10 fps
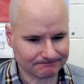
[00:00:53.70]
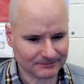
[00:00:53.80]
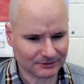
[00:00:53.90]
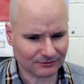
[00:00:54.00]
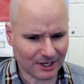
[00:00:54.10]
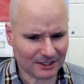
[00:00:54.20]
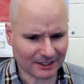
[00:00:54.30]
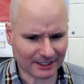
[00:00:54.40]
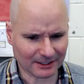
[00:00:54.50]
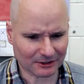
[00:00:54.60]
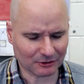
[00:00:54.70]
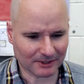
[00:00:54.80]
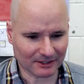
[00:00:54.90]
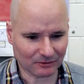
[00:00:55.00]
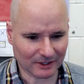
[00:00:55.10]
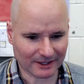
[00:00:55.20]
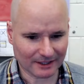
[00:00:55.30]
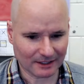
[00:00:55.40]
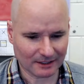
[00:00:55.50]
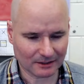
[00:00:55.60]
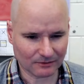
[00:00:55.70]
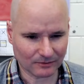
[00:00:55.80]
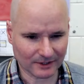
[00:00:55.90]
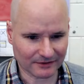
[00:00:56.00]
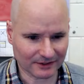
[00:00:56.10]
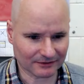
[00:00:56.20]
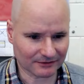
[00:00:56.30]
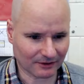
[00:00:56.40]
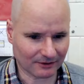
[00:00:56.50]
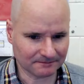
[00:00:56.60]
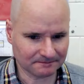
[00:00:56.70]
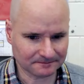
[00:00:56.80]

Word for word: struggling a little bit with this psalm.